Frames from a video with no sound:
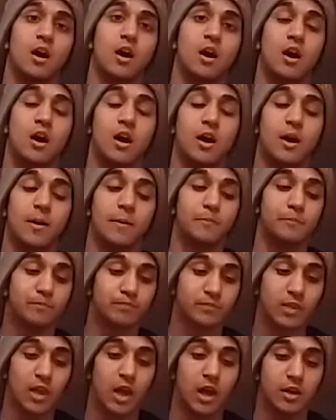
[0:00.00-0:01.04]

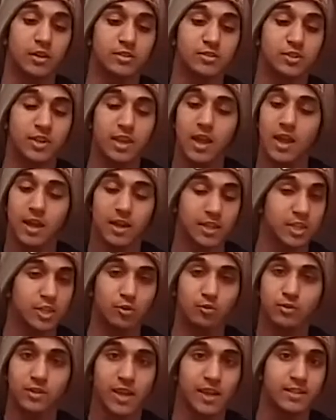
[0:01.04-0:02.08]
So yeah,
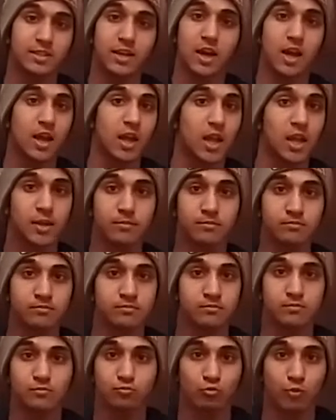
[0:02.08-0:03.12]
Q&A time,
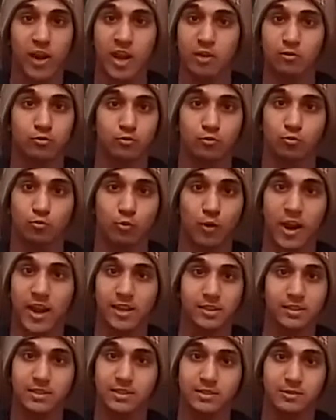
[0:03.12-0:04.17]

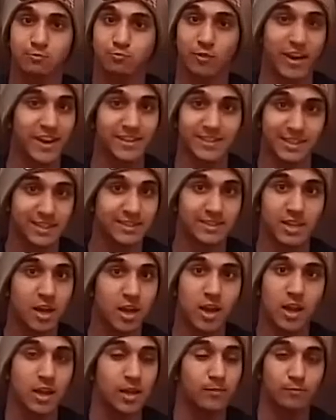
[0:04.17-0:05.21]
ranting
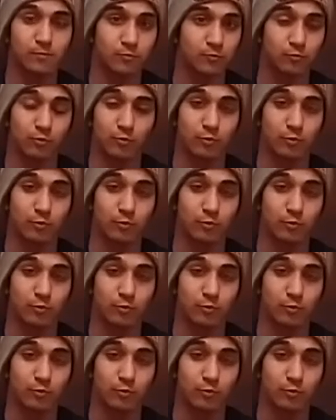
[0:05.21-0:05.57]
time,